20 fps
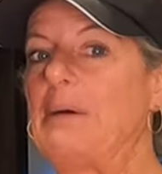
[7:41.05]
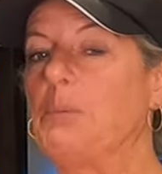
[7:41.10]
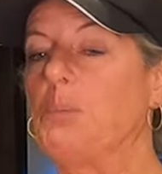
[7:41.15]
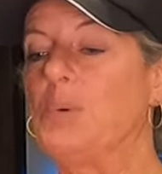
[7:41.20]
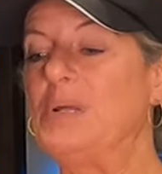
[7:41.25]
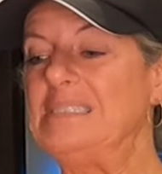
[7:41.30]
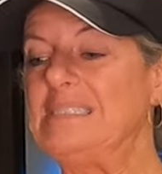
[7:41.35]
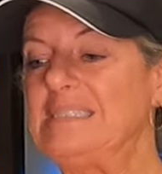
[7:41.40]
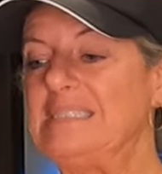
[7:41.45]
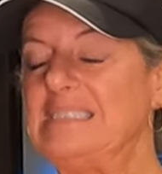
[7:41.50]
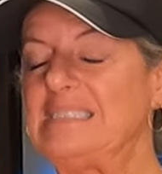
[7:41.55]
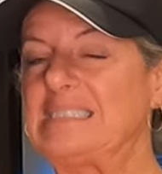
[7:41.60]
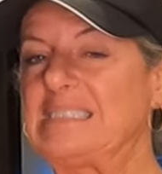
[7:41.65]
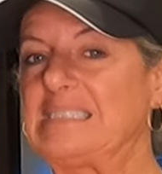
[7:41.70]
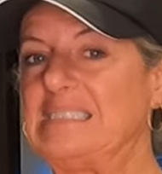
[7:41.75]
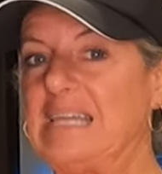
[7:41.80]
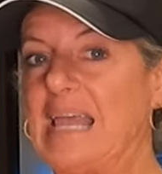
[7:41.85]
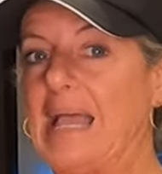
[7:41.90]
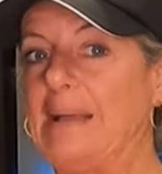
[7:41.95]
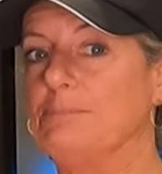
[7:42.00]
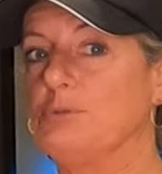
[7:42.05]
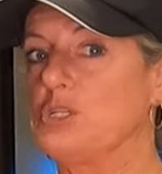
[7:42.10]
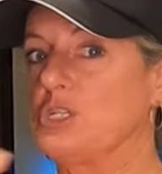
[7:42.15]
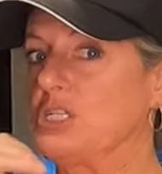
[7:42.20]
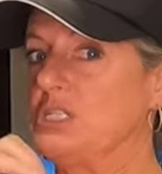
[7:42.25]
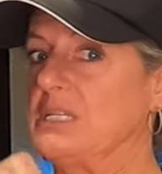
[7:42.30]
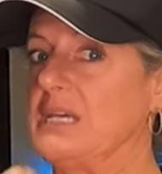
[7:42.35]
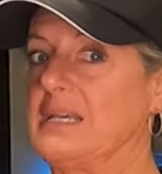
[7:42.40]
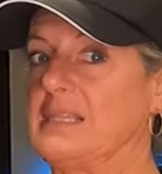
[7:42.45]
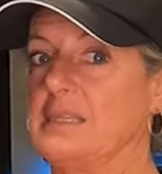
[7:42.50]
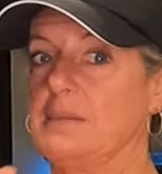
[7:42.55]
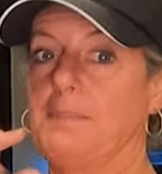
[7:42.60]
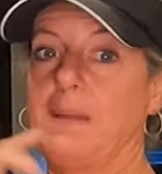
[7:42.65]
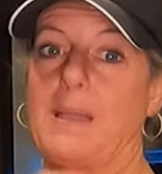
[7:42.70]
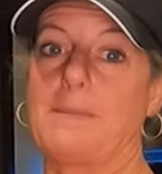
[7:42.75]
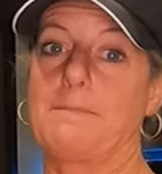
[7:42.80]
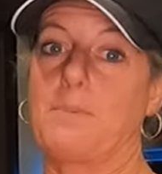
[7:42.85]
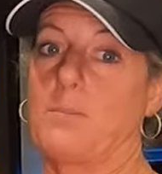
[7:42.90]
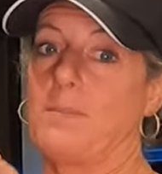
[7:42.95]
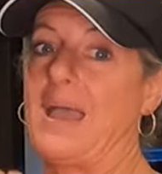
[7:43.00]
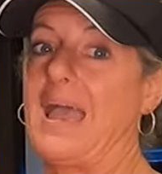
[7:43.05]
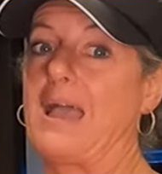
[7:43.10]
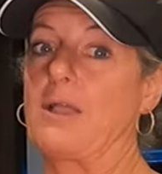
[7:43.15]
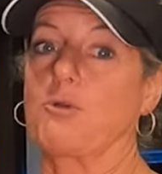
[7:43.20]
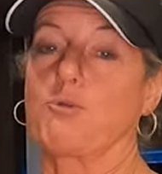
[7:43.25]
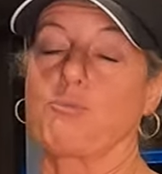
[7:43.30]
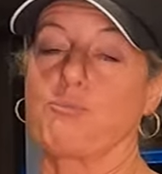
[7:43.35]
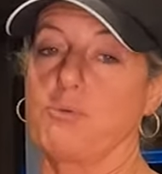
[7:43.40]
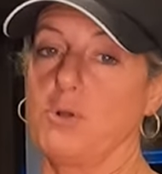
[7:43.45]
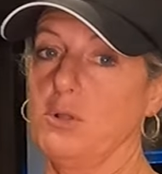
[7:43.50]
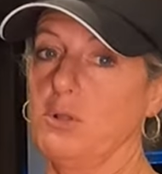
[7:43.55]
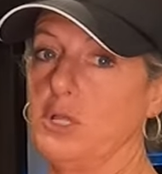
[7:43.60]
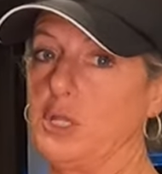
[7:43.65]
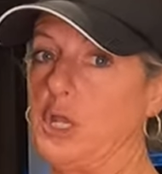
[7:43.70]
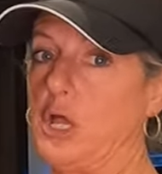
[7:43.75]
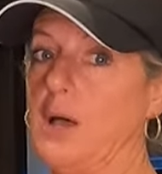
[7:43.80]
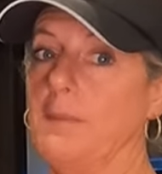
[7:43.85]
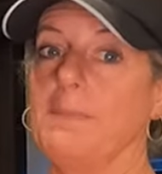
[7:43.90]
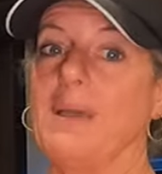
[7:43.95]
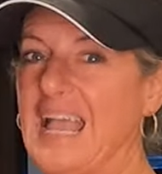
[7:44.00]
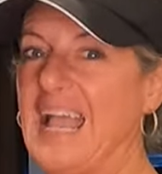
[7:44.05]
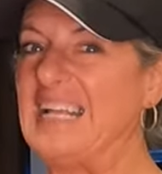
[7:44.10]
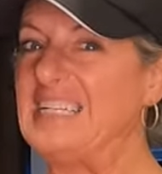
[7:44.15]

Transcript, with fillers: Once it's snapped, you can take the paper bag, roll it up,